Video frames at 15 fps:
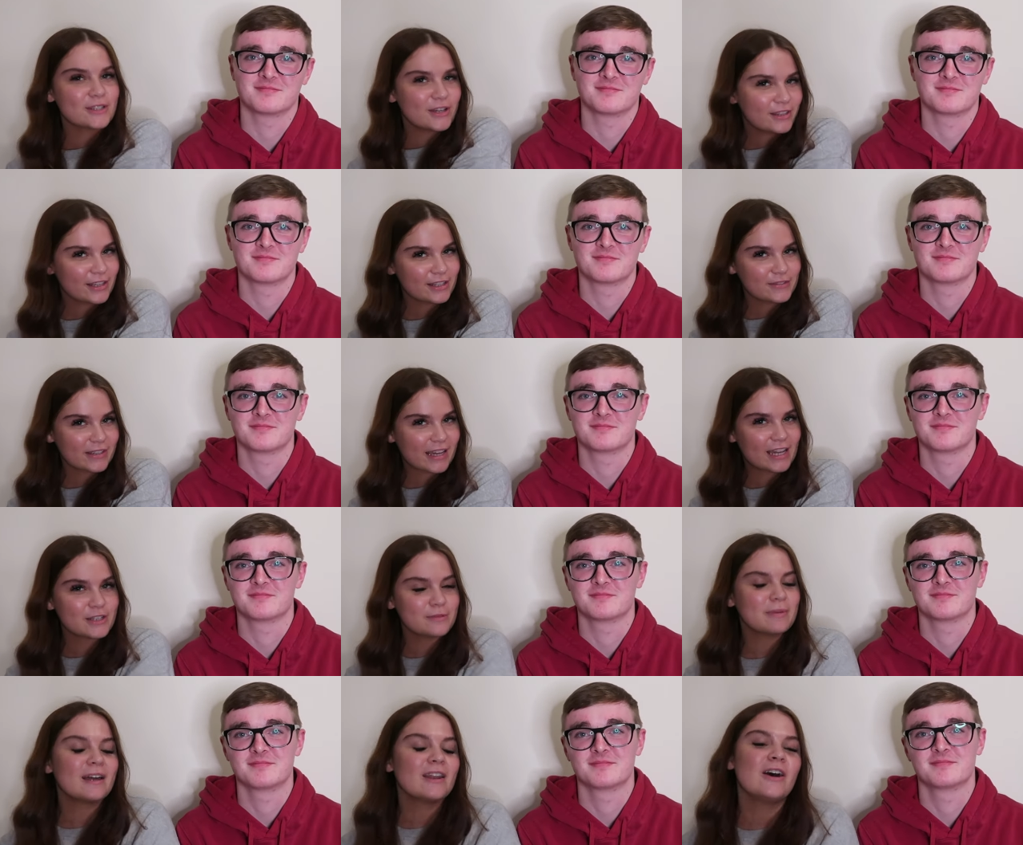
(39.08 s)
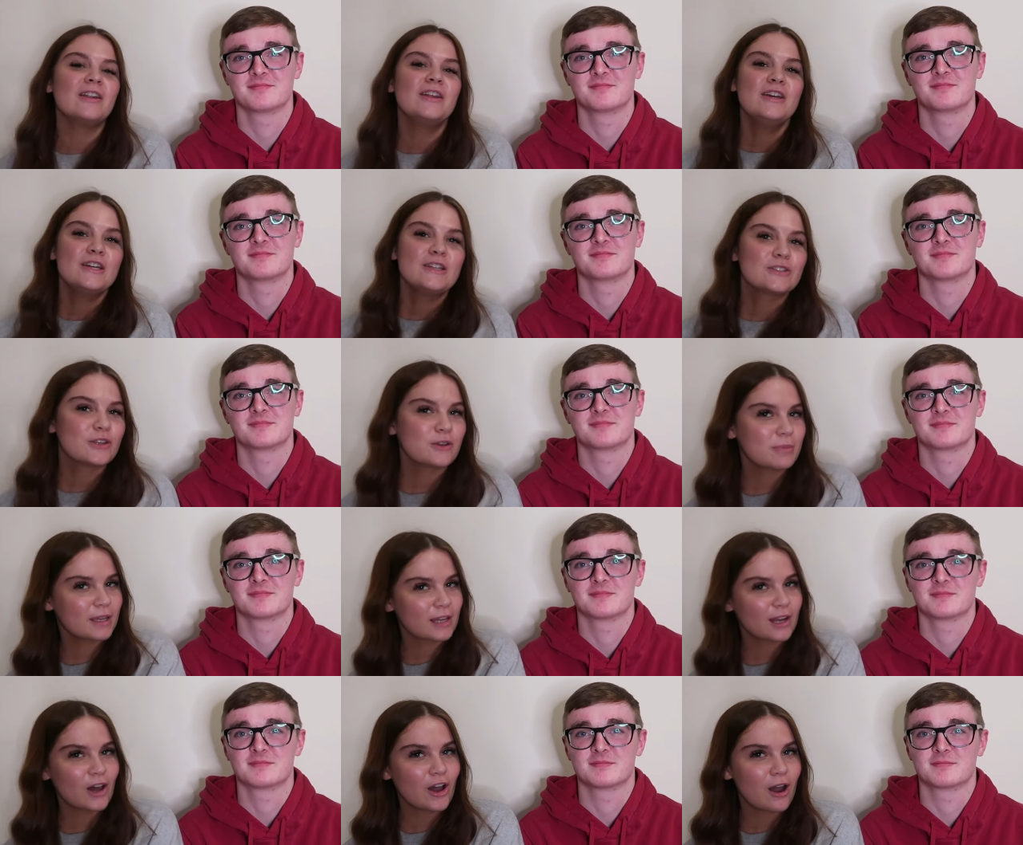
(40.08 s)
Speaker 1: turn the notification bell on so you'll
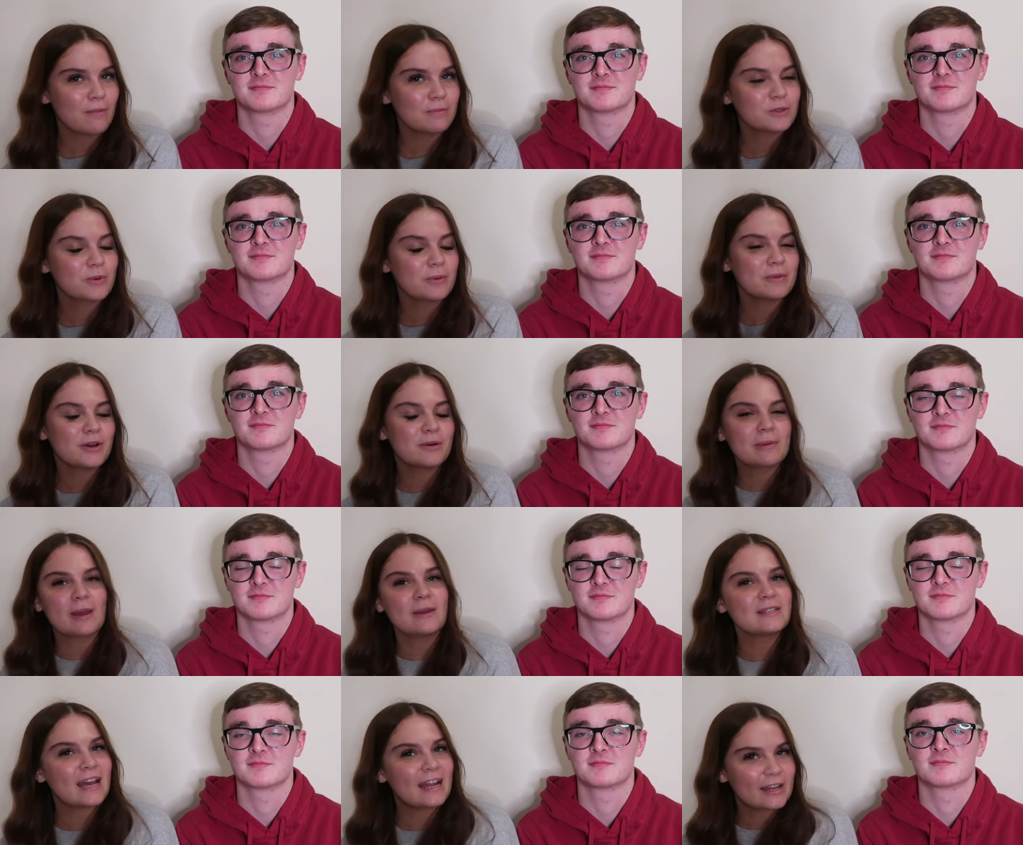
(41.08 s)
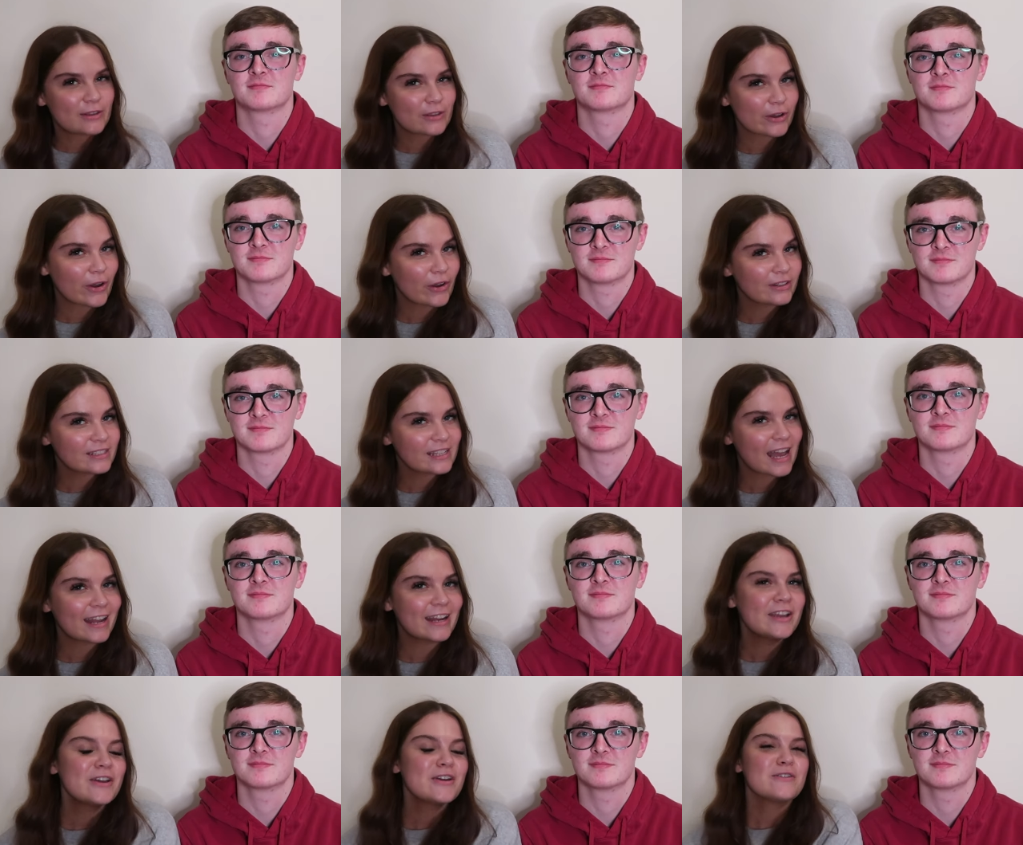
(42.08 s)
be alarmed when we upload any other
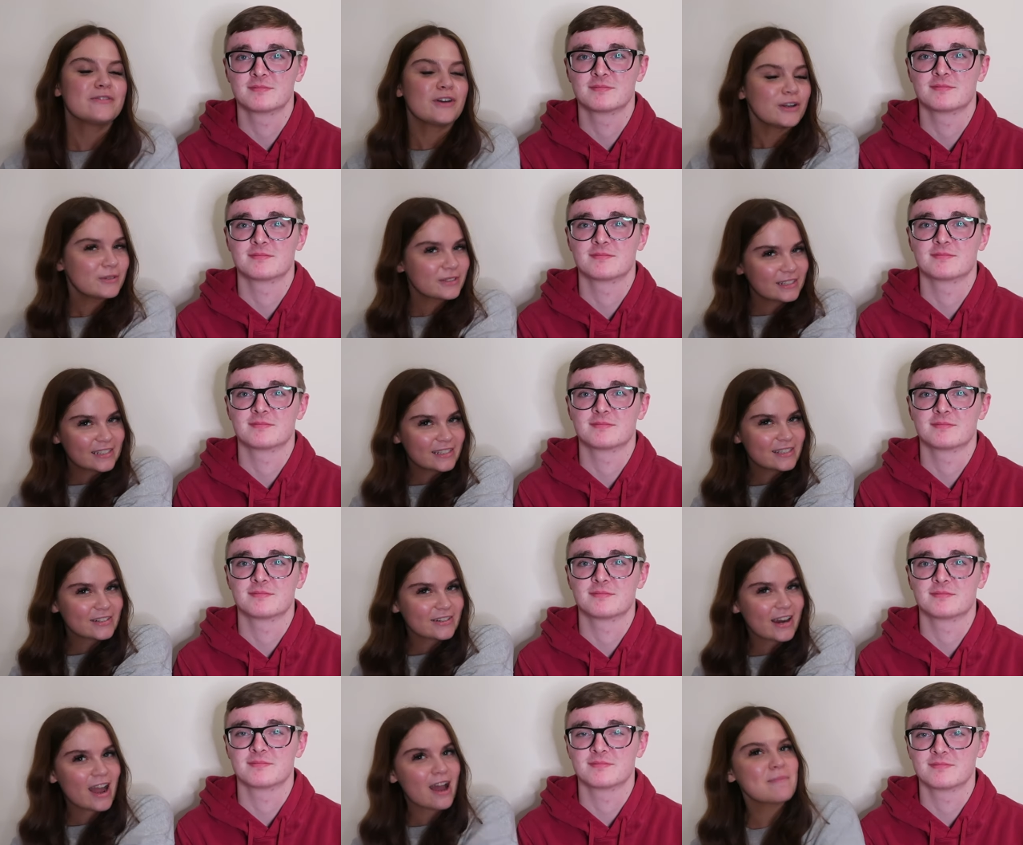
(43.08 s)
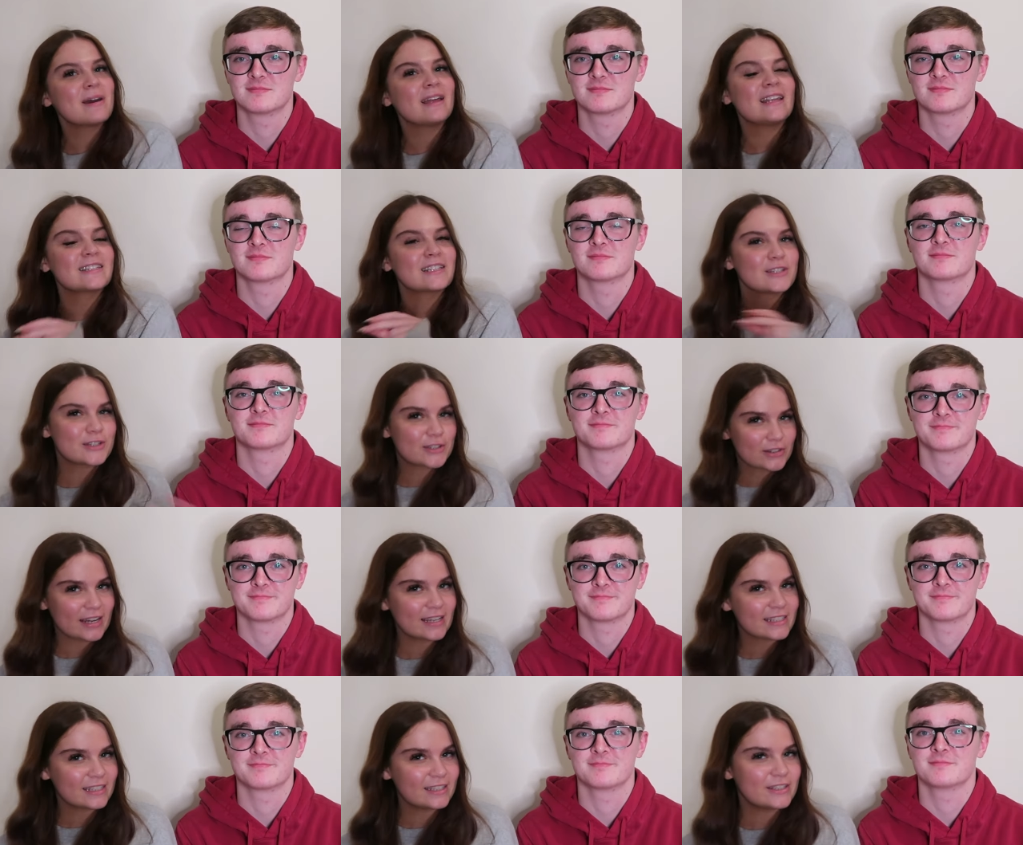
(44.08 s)
content, follow us on Instagram and let's get
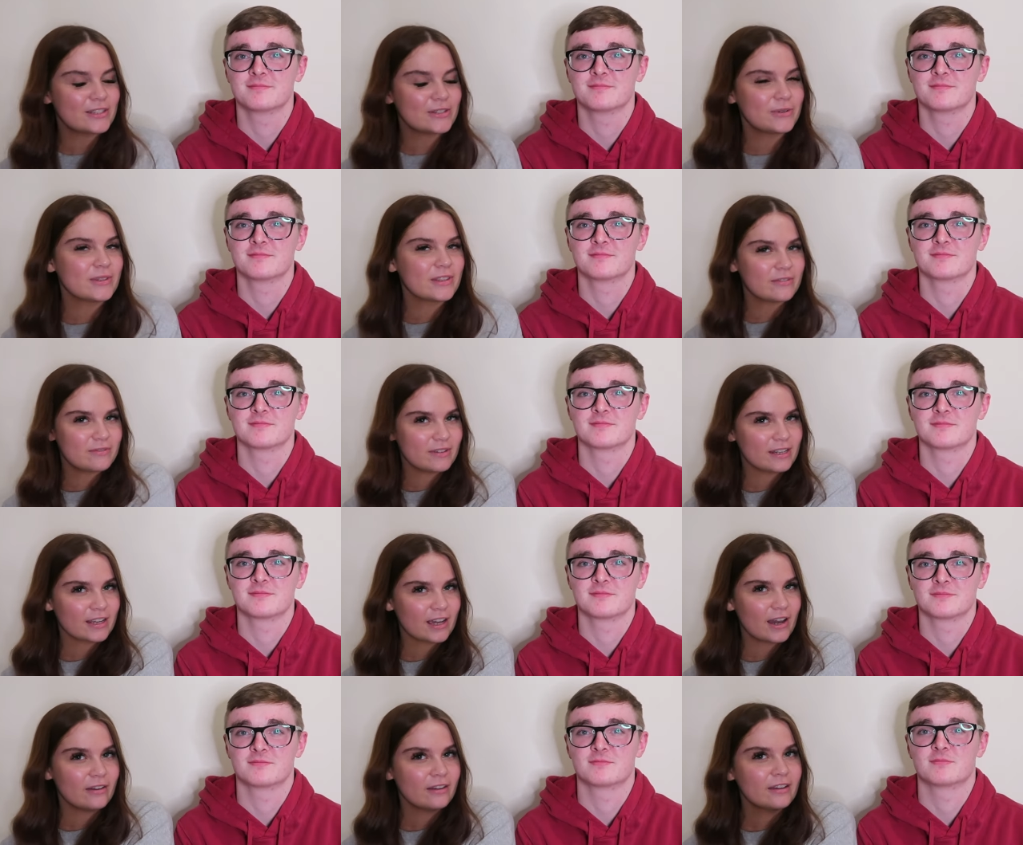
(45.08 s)
straight into the video.